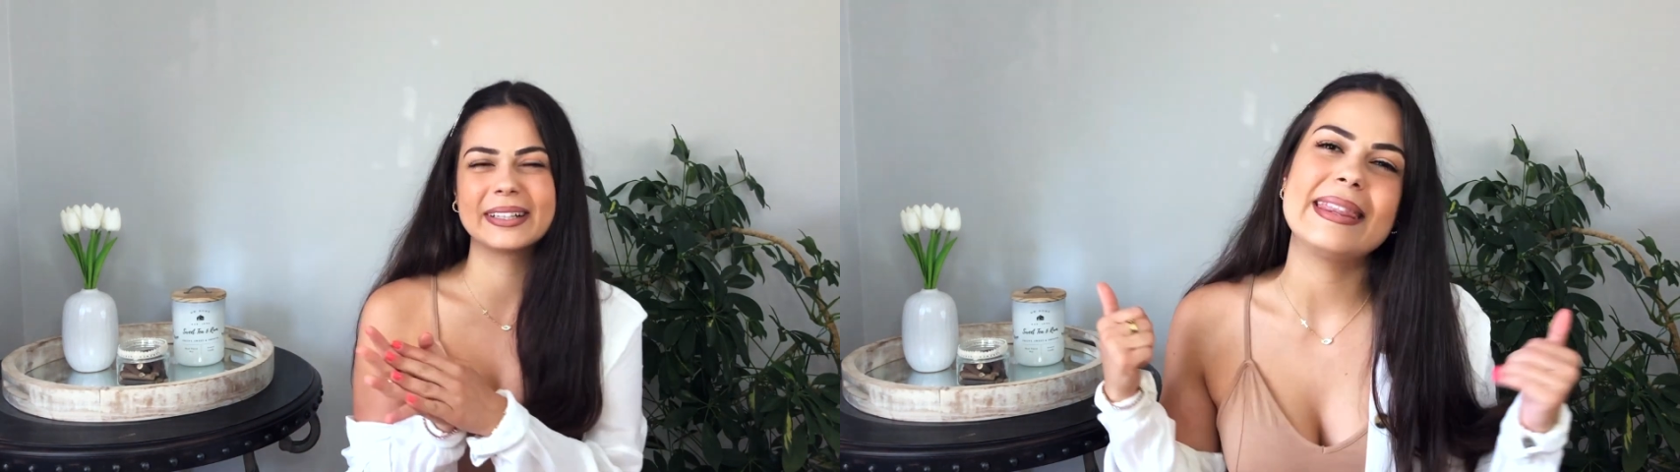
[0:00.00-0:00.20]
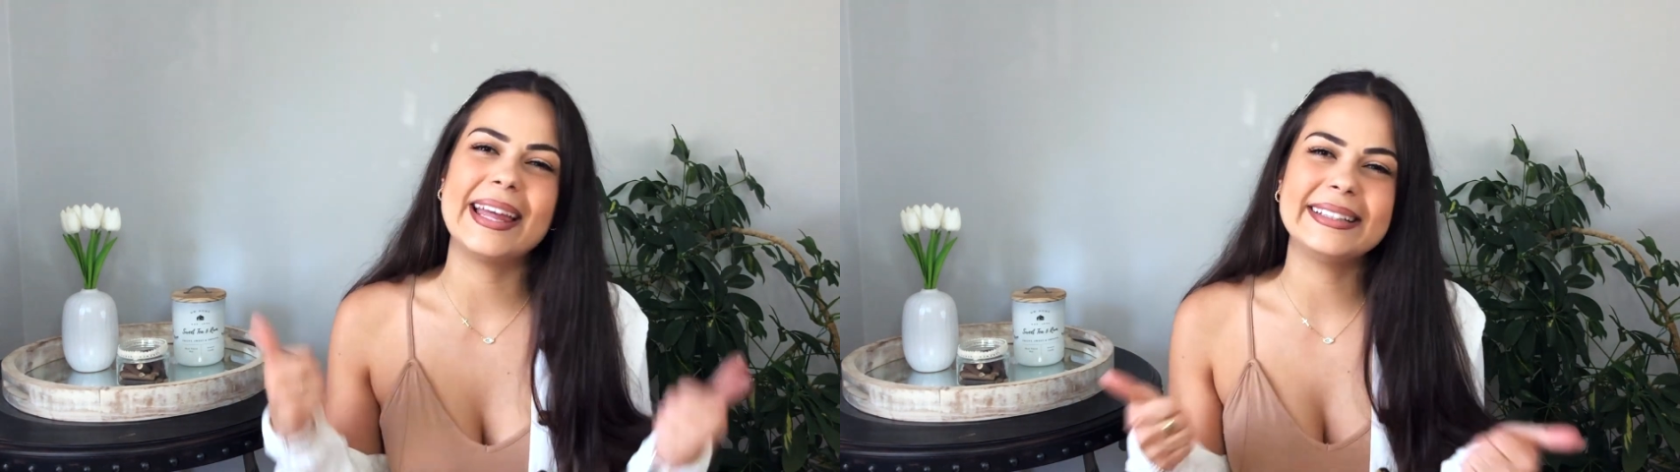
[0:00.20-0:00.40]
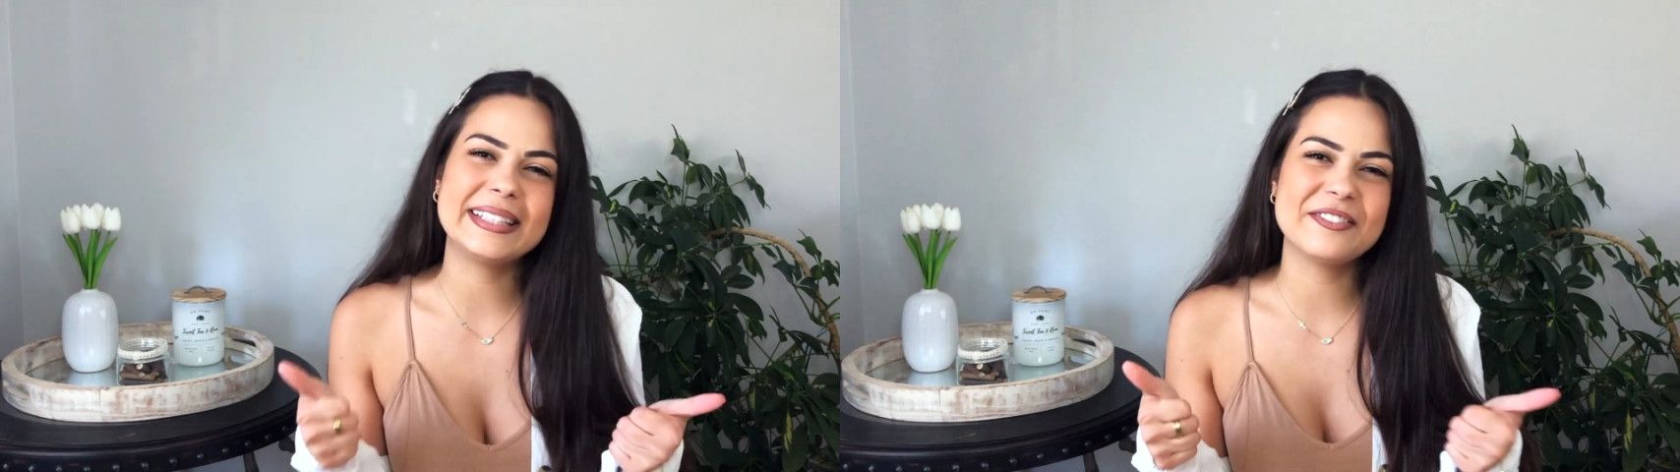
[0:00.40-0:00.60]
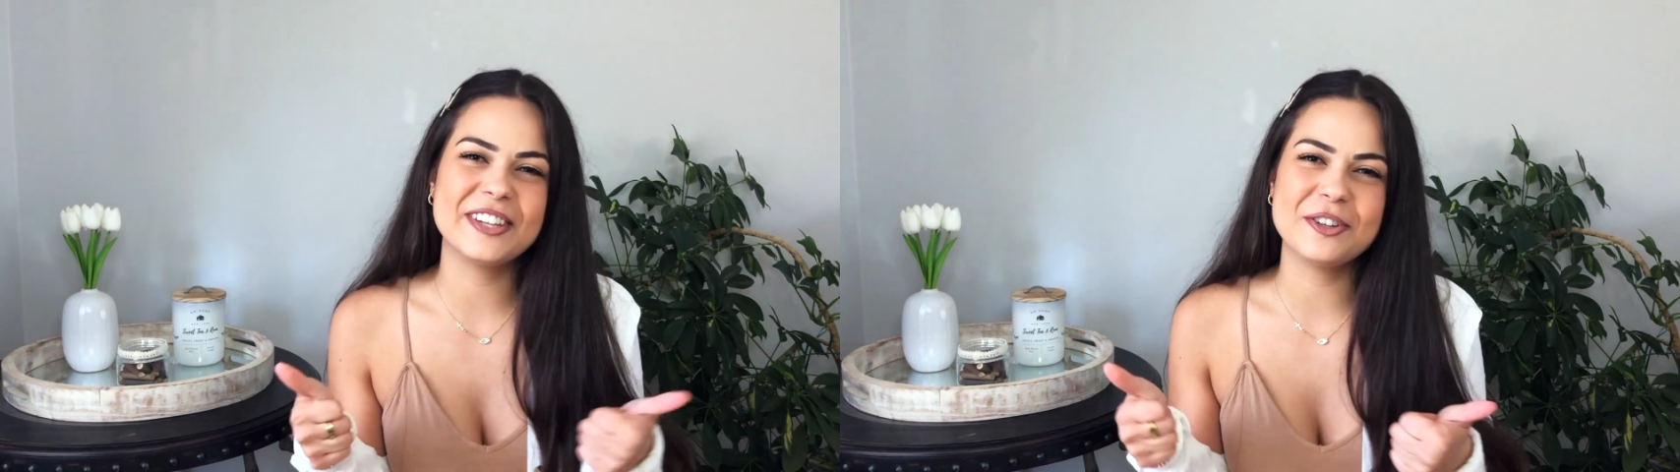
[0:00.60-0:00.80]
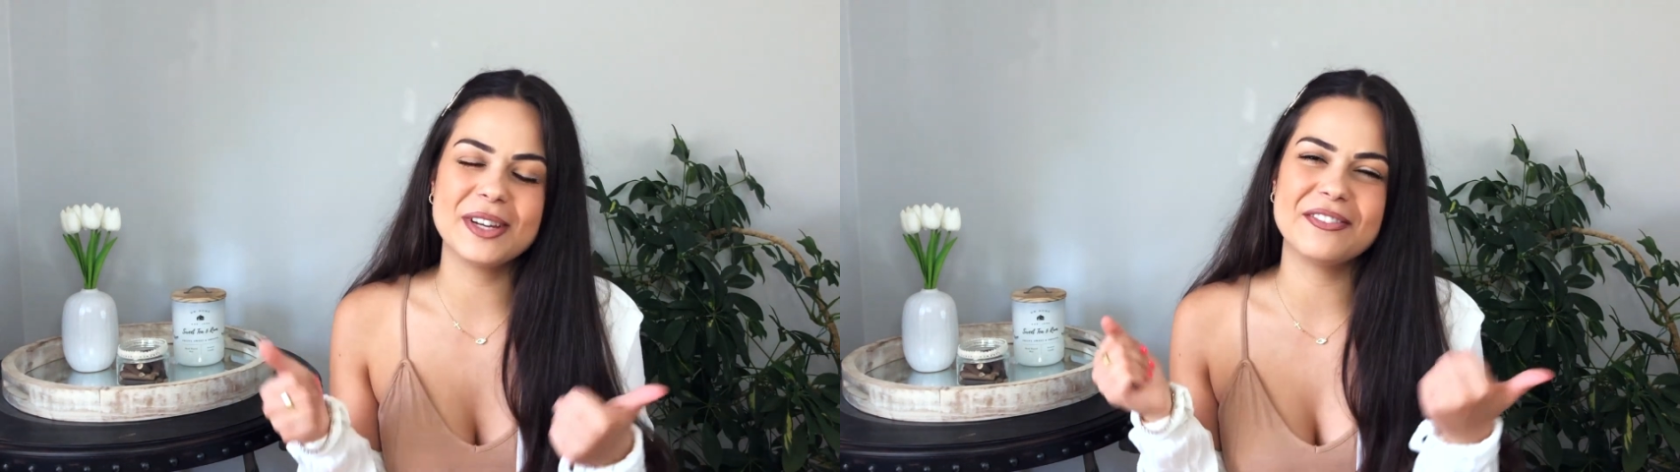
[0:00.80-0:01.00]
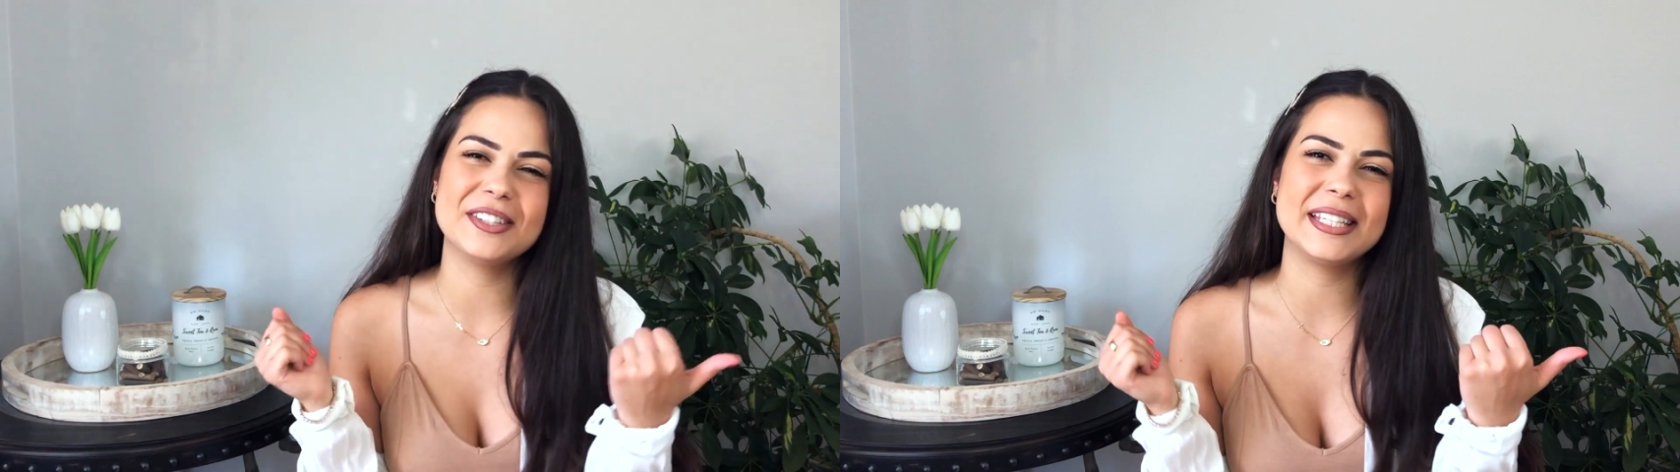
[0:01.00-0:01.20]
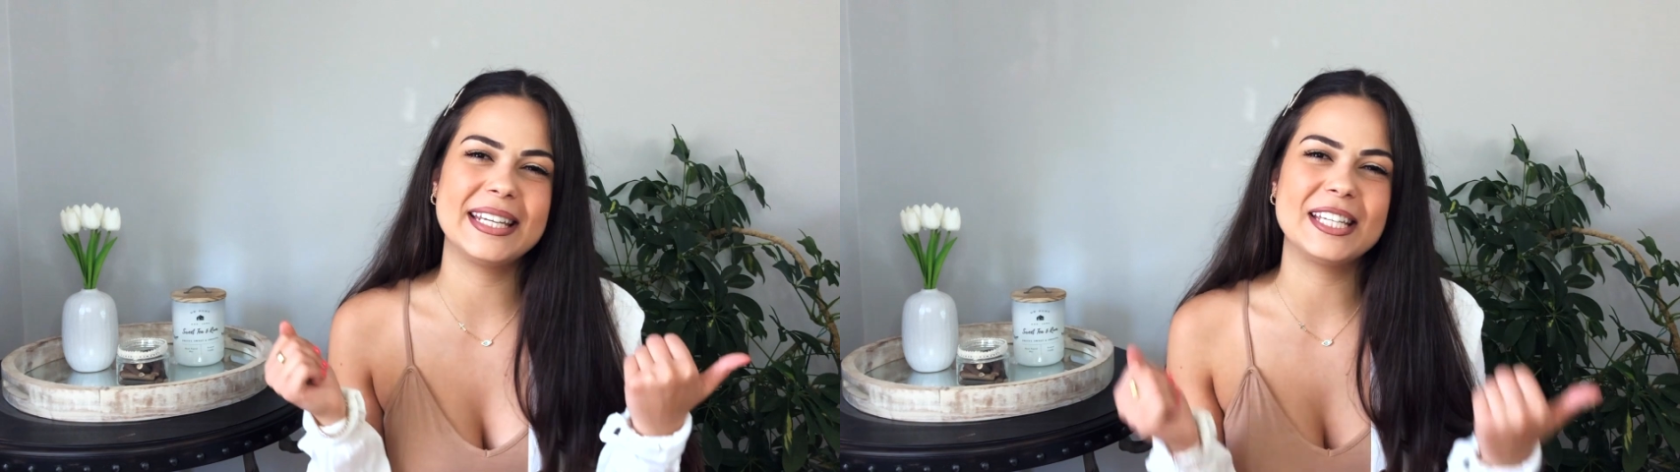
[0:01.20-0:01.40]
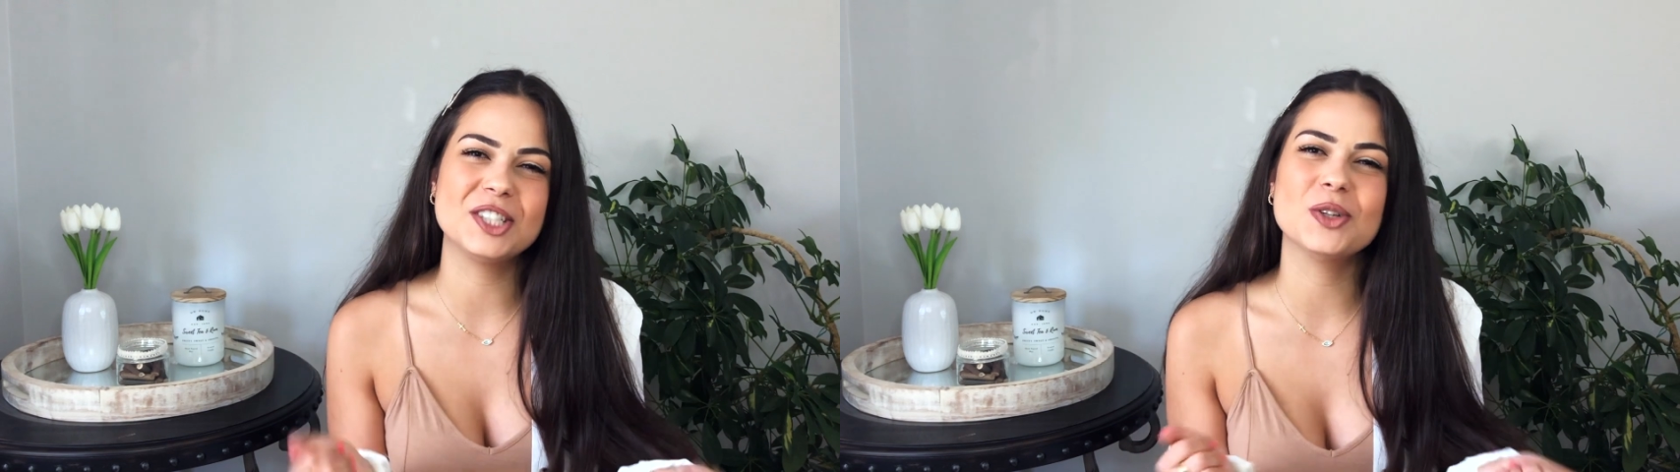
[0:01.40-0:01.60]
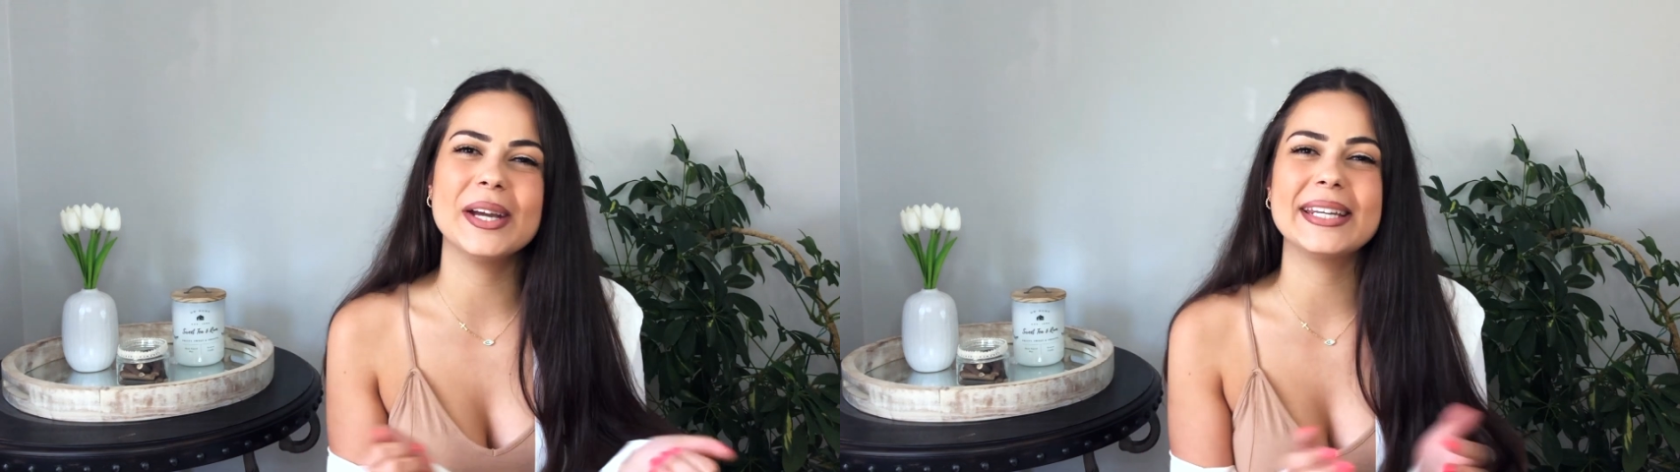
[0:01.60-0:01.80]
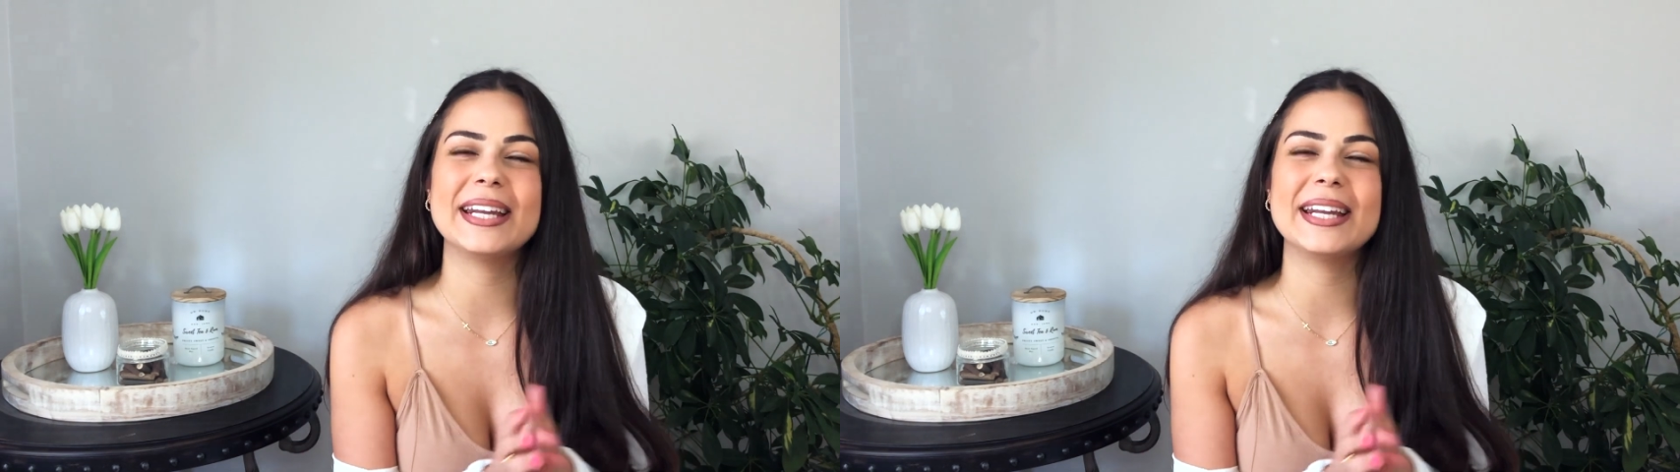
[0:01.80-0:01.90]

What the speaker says: Like this video if you did enjoy it,